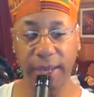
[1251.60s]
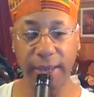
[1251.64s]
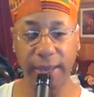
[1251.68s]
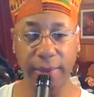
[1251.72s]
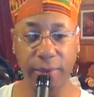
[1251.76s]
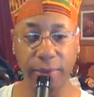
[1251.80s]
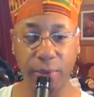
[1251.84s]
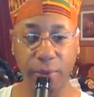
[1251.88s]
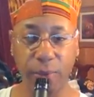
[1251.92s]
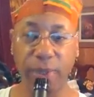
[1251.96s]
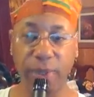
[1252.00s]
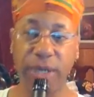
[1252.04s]

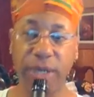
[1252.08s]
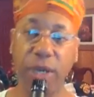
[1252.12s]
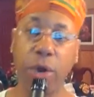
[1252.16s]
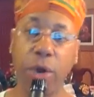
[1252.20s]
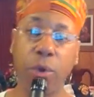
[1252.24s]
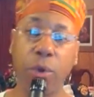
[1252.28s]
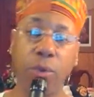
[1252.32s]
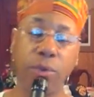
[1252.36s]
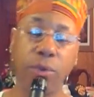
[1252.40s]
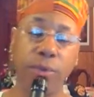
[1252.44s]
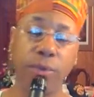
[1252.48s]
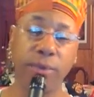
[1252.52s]
And we
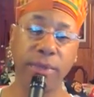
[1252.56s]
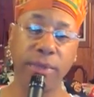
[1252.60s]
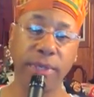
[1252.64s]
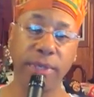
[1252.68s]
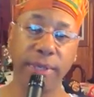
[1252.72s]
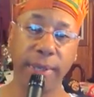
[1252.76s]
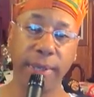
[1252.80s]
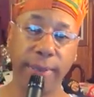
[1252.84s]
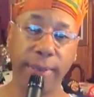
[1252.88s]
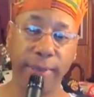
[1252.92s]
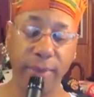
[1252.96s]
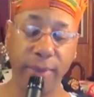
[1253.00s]
know
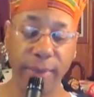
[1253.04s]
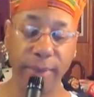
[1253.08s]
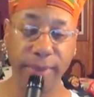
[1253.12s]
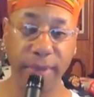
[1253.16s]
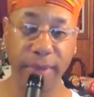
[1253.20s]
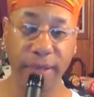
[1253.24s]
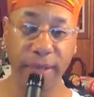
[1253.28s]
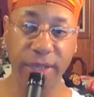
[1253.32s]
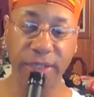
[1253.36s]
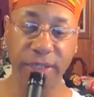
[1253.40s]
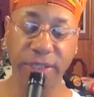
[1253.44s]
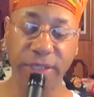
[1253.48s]
that we've
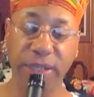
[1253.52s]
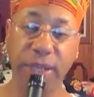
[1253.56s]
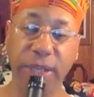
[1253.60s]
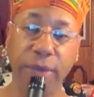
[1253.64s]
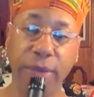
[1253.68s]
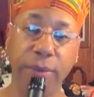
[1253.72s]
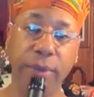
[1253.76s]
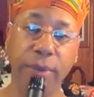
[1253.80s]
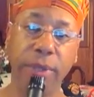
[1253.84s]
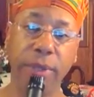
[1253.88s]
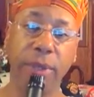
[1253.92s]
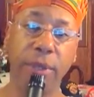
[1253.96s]
been
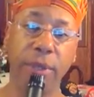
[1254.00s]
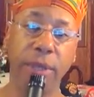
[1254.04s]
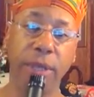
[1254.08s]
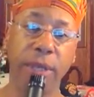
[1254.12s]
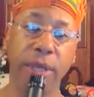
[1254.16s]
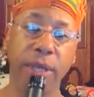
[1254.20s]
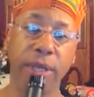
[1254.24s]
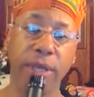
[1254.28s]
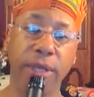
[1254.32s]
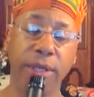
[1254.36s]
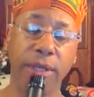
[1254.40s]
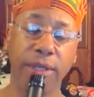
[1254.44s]
continuing
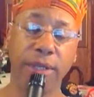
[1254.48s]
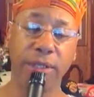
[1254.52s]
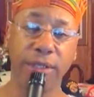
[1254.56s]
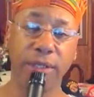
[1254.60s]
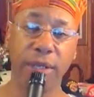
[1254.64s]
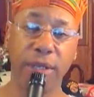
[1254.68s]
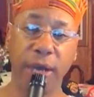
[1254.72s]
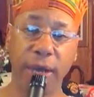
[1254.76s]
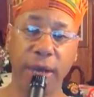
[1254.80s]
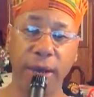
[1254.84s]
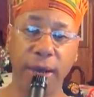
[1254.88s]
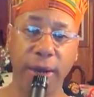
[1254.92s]

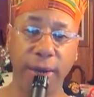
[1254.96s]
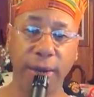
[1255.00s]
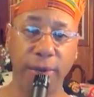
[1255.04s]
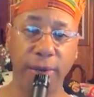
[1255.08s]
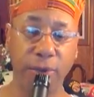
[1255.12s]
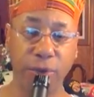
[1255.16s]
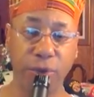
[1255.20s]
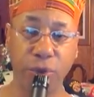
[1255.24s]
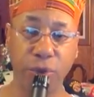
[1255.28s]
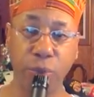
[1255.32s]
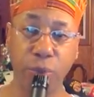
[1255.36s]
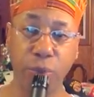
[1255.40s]
to
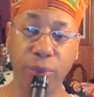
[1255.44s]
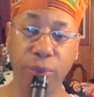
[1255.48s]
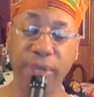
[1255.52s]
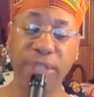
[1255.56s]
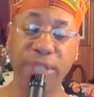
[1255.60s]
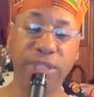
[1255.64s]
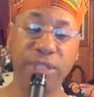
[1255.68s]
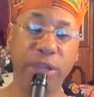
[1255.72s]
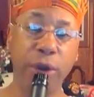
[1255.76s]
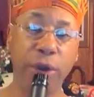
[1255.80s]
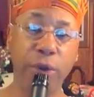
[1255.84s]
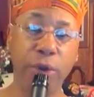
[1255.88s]
do
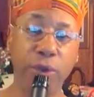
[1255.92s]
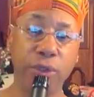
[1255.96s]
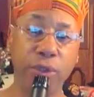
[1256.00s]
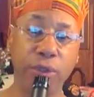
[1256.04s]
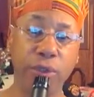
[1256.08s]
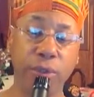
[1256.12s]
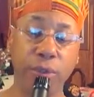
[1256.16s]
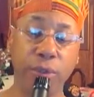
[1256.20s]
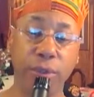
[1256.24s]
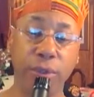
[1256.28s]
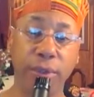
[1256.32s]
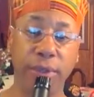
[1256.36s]

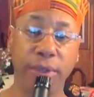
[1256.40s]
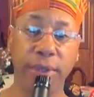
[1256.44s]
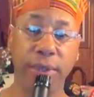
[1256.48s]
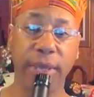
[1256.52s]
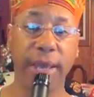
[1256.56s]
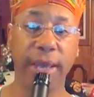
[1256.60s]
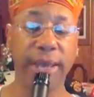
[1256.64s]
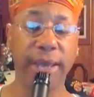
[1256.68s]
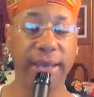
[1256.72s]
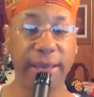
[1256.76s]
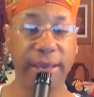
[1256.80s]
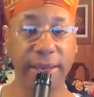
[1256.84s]
research
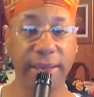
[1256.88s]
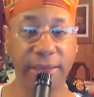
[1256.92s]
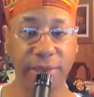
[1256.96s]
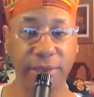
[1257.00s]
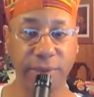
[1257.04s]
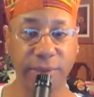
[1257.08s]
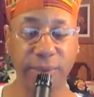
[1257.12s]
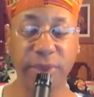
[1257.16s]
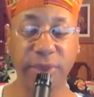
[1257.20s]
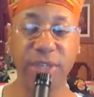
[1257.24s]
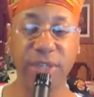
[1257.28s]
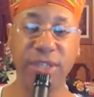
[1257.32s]
and get
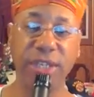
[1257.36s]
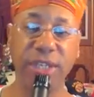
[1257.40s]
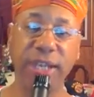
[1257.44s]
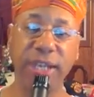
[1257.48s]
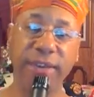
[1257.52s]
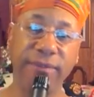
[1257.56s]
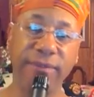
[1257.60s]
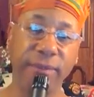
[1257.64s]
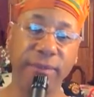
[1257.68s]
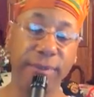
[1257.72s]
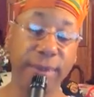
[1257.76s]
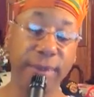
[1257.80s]
as much
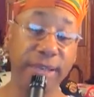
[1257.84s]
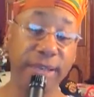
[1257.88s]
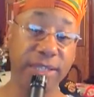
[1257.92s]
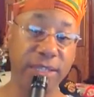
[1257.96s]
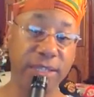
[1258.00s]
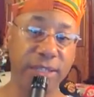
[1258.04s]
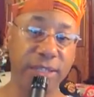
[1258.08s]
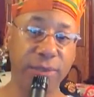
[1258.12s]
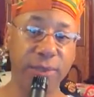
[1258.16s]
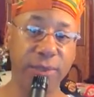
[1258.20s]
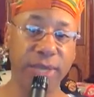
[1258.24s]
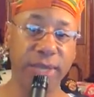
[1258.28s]

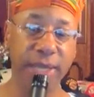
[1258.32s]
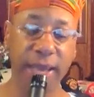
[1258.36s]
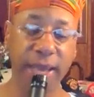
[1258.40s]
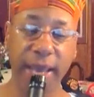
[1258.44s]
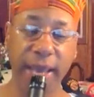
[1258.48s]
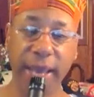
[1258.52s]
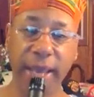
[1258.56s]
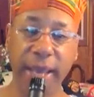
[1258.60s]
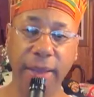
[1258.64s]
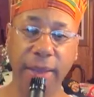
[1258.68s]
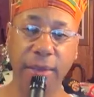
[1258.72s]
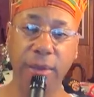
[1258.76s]
information as we
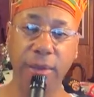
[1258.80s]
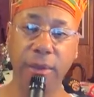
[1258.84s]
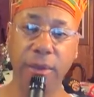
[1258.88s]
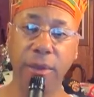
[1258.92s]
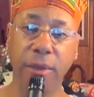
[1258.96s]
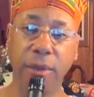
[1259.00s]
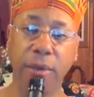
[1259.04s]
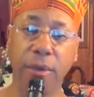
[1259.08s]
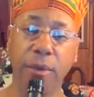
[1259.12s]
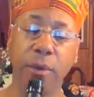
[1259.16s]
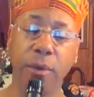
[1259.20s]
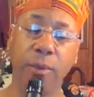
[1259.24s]
can.
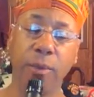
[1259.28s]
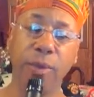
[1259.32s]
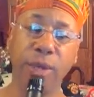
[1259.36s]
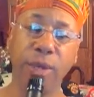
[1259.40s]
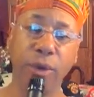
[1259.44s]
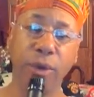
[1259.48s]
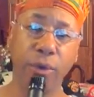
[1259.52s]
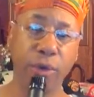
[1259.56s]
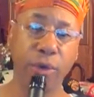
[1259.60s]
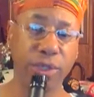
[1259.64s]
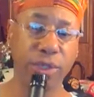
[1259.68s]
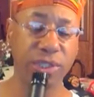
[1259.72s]

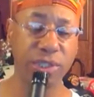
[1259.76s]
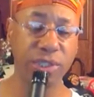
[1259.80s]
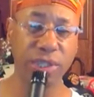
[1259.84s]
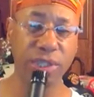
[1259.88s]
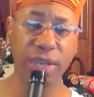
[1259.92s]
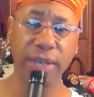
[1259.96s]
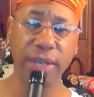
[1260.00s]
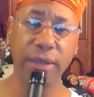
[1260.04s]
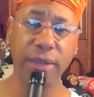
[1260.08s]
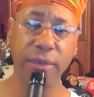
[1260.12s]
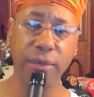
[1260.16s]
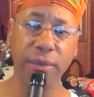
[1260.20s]
We're gonna
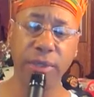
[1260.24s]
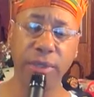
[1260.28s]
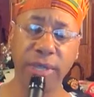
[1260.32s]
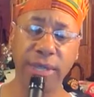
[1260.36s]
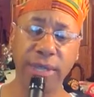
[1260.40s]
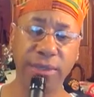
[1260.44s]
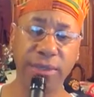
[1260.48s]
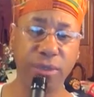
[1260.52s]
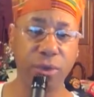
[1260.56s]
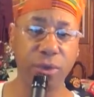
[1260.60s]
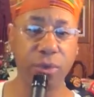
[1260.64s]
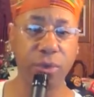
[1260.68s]
continue.
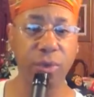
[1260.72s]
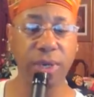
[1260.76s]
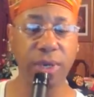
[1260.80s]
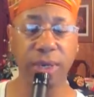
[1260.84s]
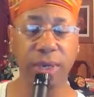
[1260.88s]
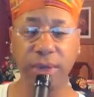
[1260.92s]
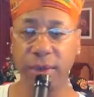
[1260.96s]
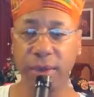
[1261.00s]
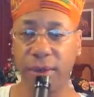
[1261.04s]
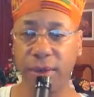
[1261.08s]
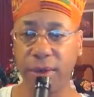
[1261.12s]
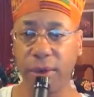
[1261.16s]
There's no
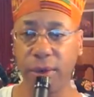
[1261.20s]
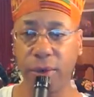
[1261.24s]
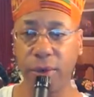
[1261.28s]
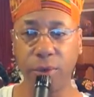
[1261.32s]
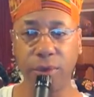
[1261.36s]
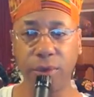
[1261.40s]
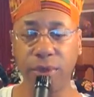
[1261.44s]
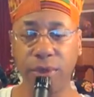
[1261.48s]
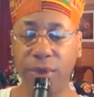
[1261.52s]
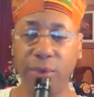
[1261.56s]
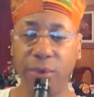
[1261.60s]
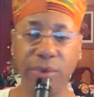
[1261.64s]
need,
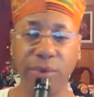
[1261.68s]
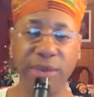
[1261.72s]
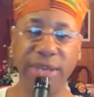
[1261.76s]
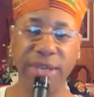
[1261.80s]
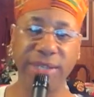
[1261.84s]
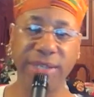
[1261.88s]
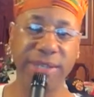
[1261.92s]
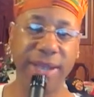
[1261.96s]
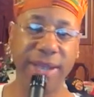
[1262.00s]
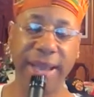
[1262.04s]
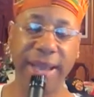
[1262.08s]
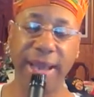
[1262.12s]
no
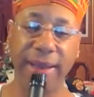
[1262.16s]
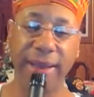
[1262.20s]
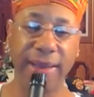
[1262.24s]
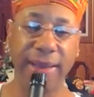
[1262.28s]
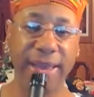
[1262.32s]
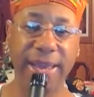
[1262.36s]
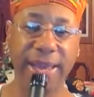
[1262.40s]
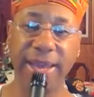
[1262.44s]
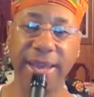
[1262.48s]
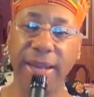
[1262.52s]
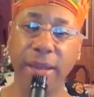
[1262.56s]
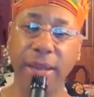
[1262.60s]
need to have
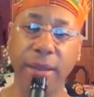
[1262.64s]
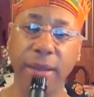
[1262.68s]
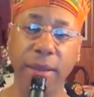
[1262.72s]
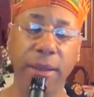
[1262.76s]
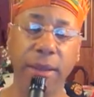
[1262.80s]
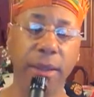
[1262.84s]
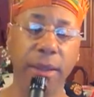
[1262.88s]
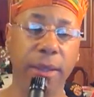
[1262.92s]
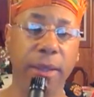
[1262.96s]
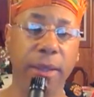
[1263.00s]
any